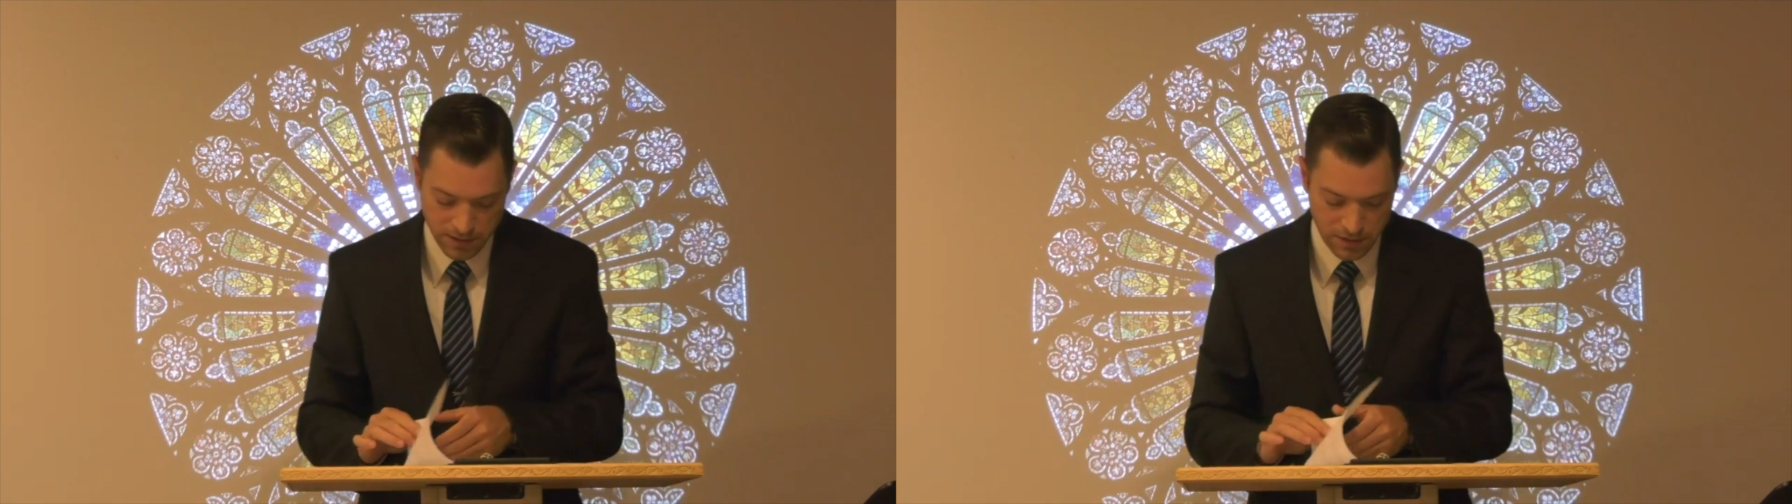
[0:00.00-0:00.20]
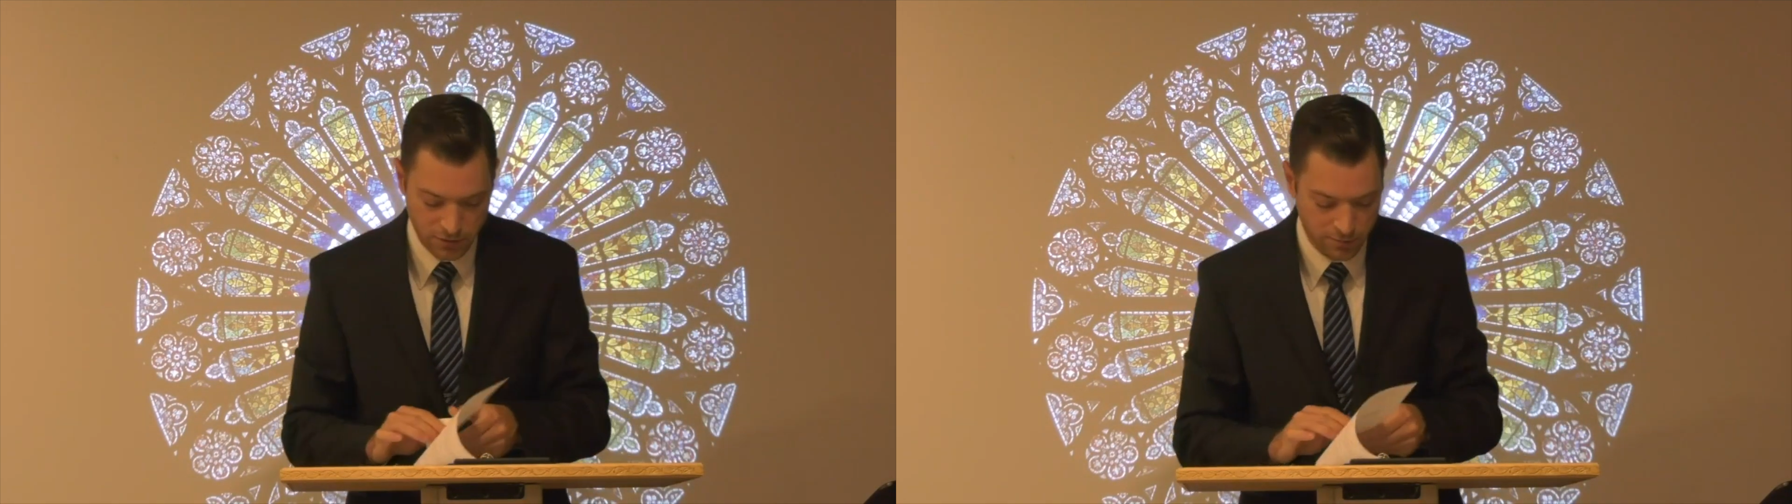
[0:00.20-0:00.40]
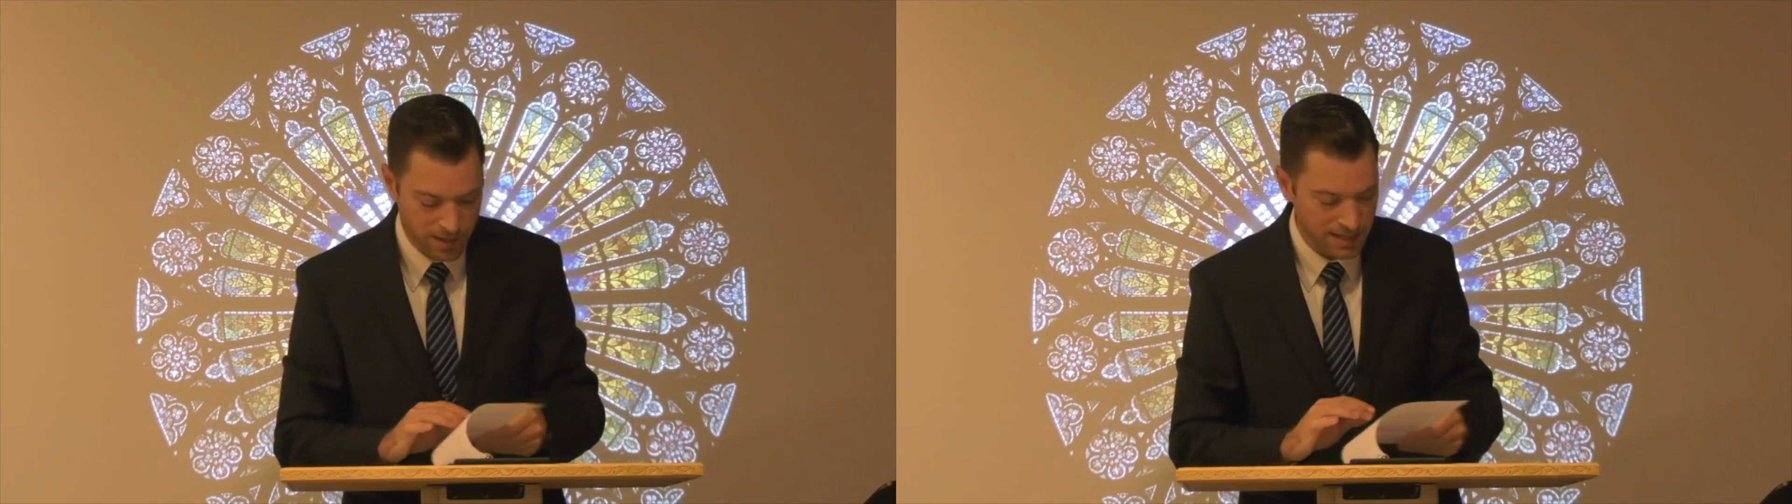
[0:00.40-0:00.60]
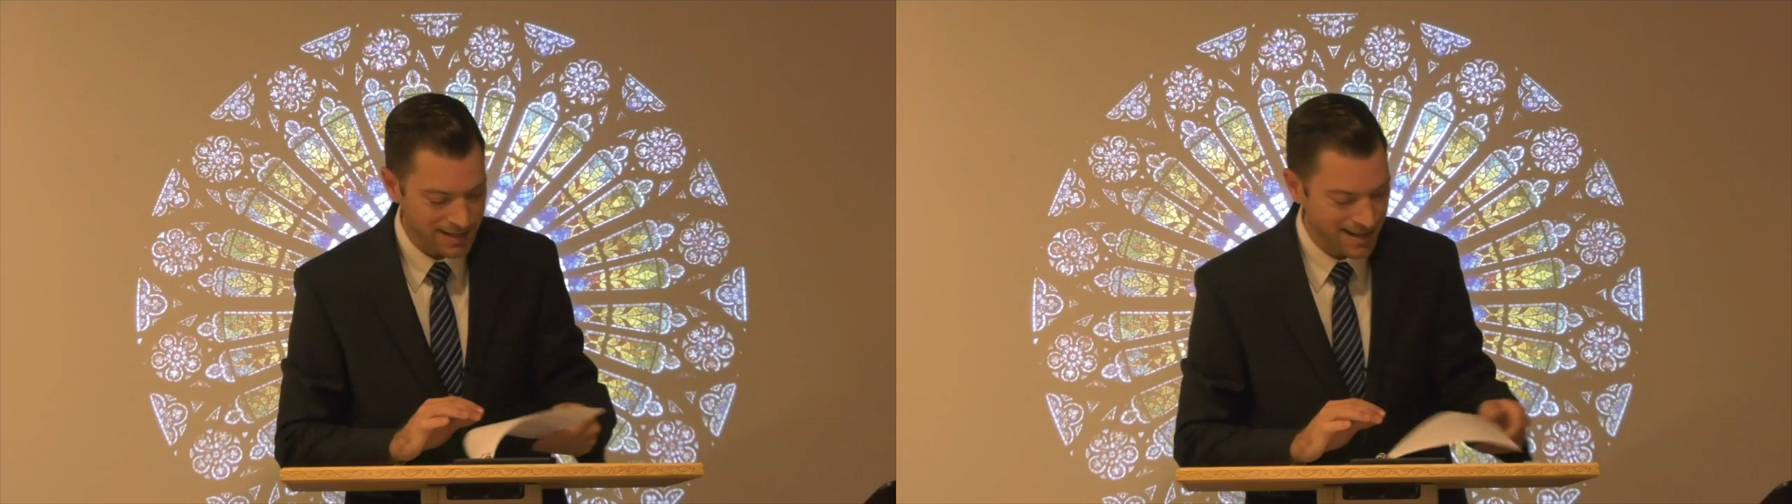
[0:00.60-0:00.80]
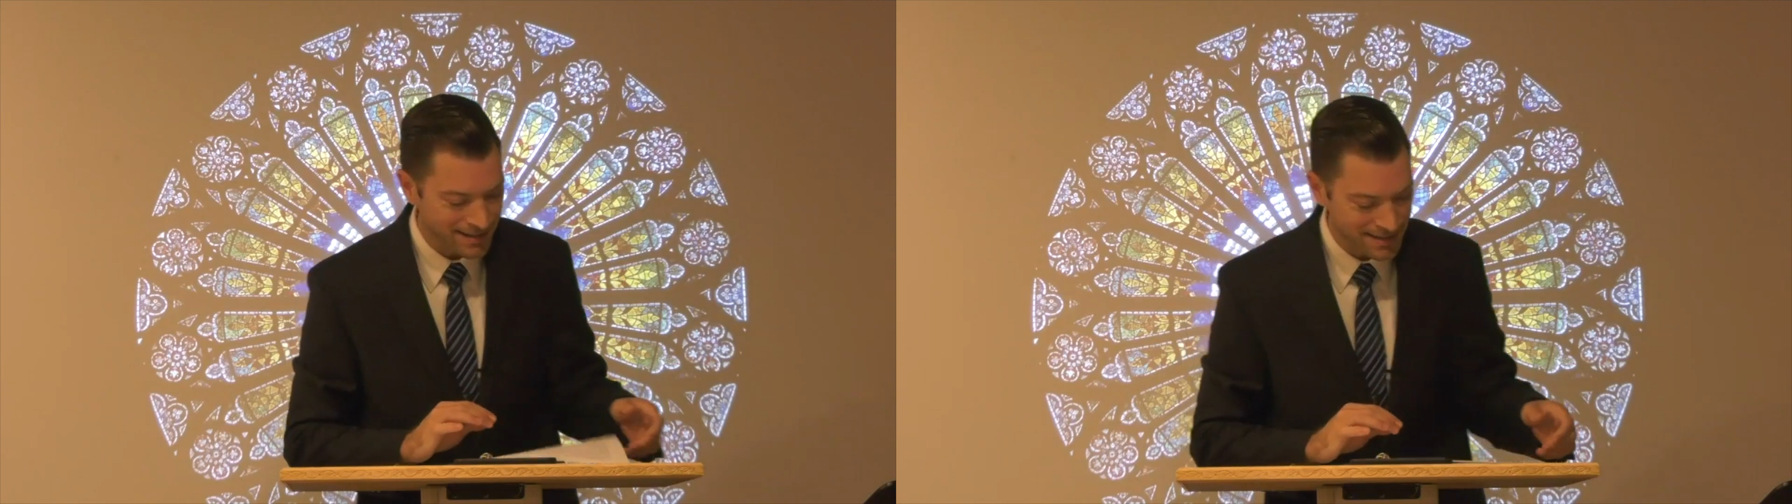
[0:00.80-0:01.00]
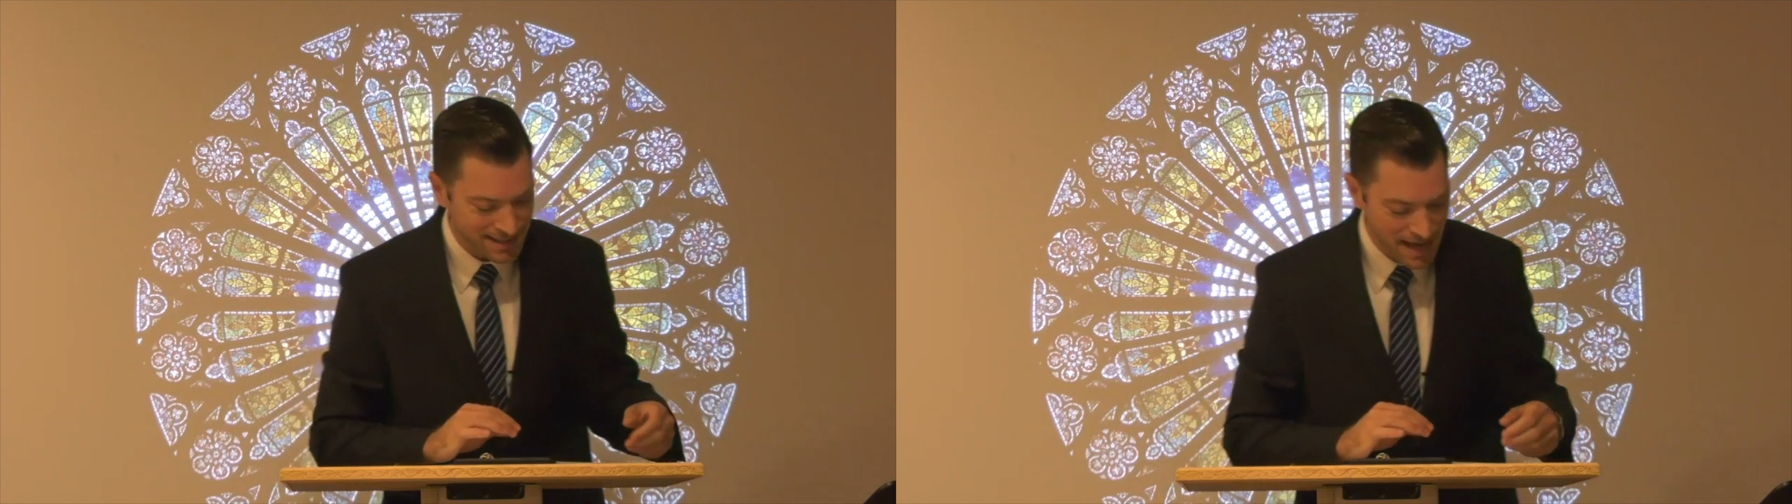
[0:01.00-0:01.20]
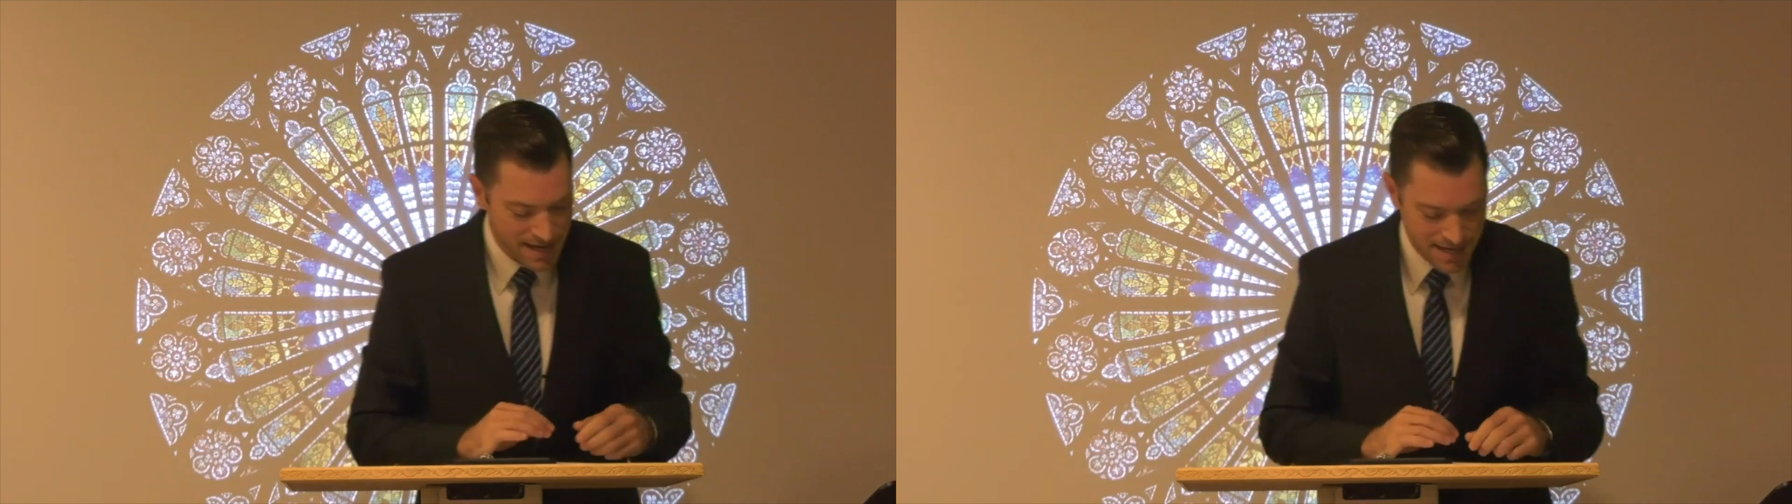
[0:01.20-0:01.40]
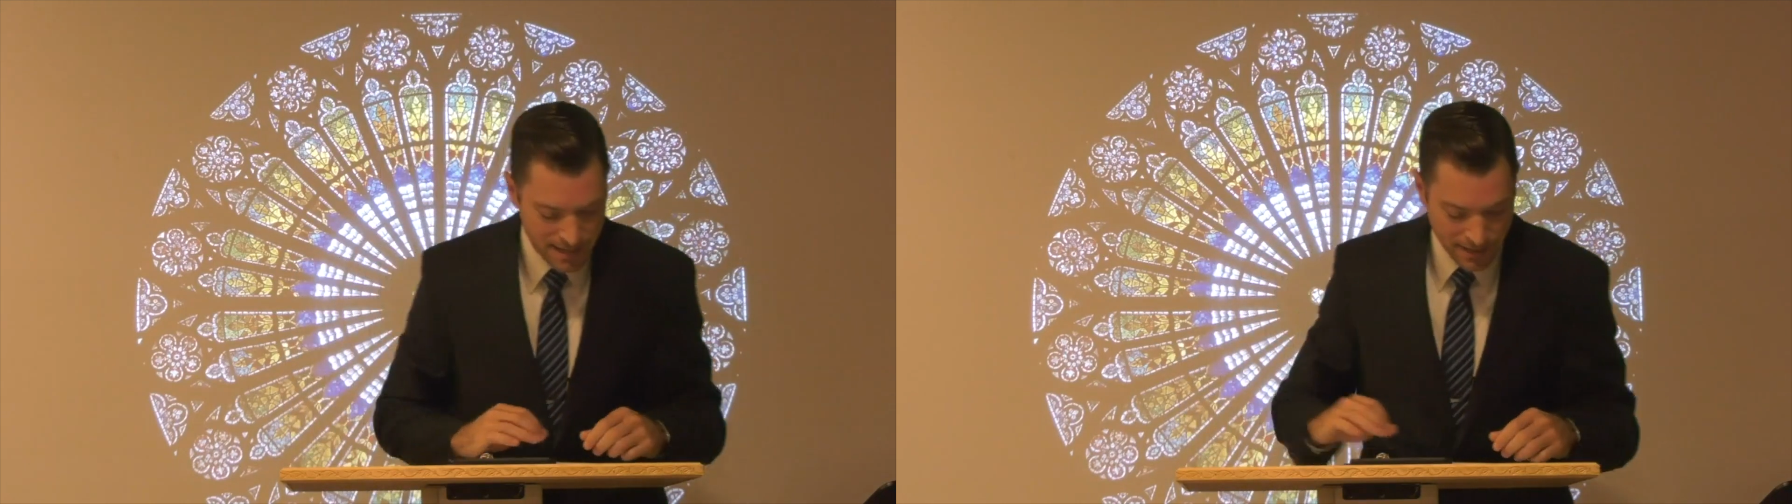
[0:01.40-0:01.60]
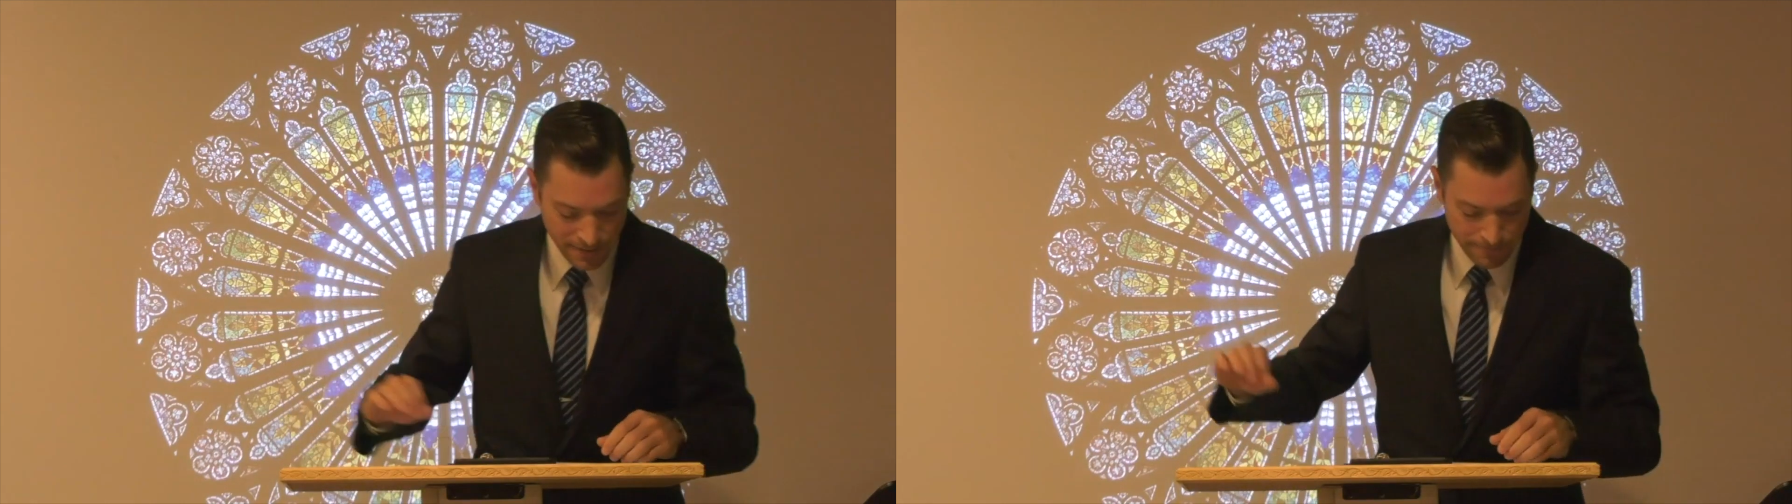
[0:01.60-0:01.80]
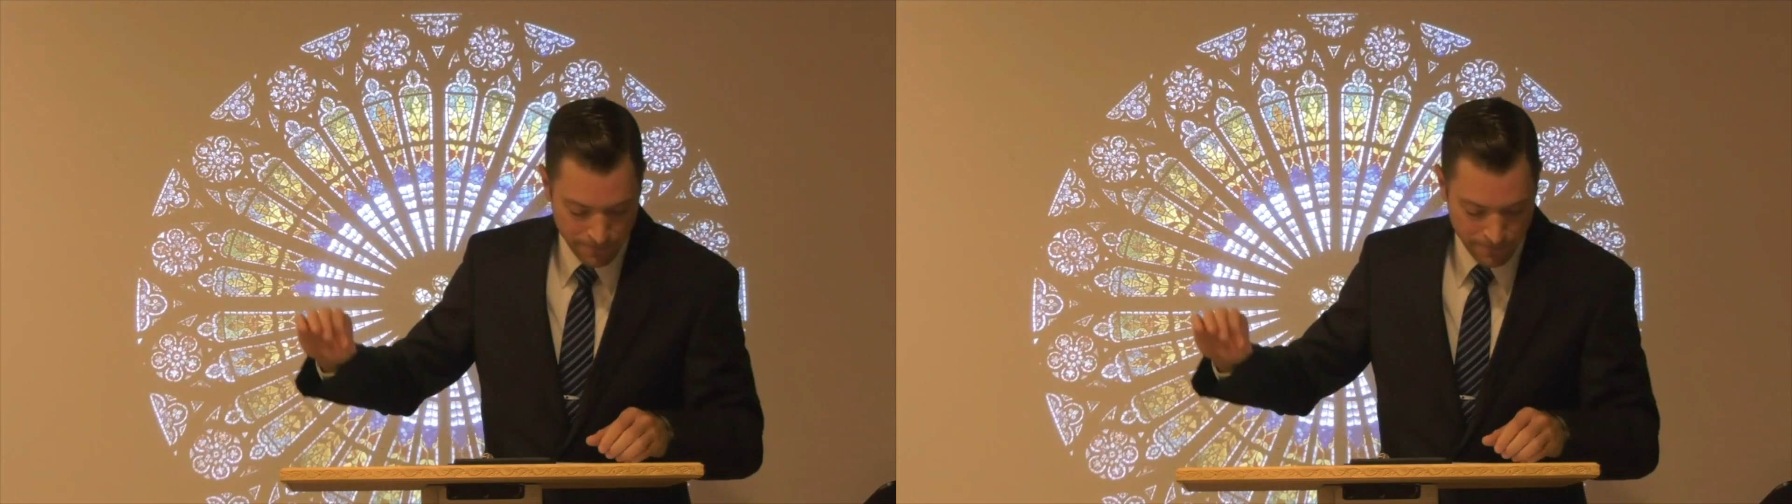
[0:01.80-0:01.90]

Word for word: to you by God, saying